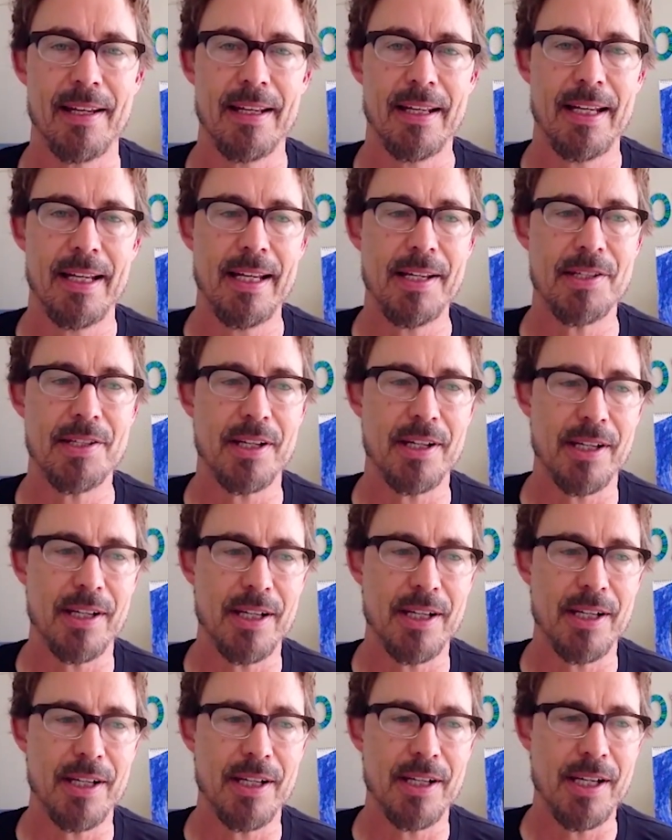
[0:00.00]
He's, in,
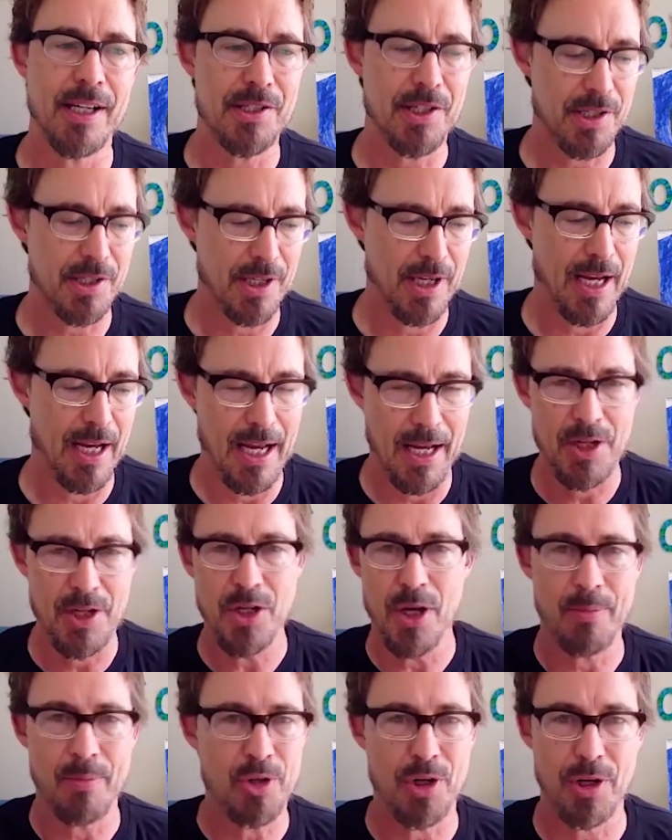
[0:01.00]
he's just, and
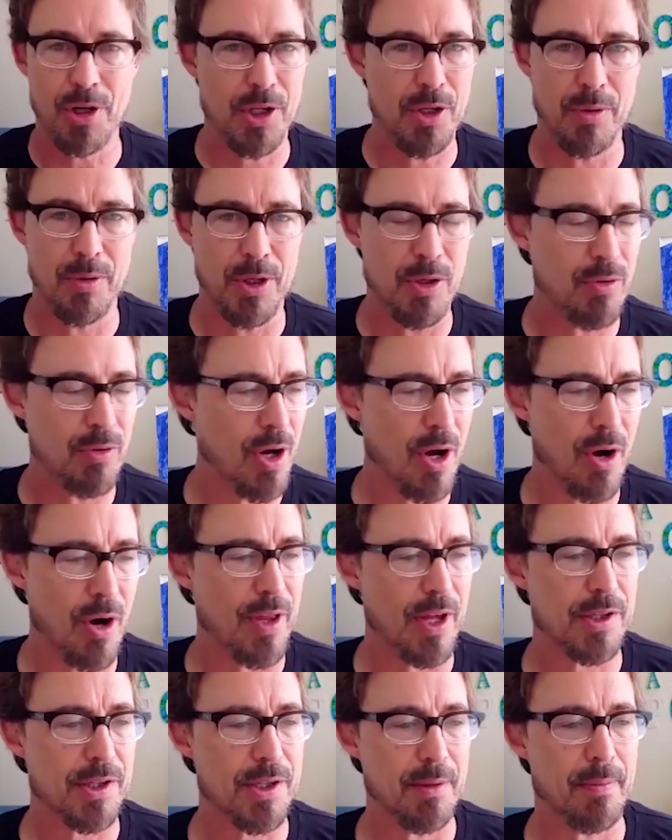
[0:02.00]
I'm sure you, you know
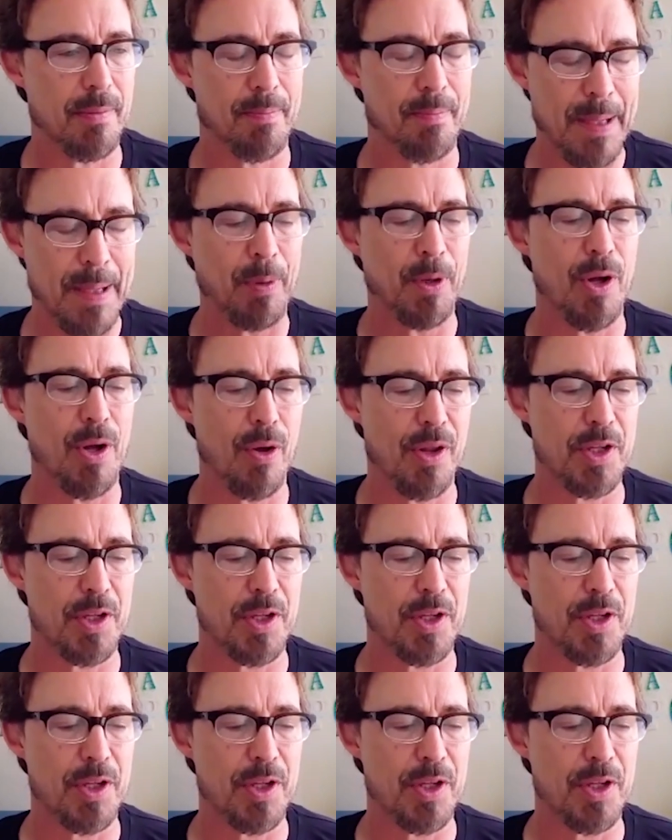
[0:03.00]
this and people know this,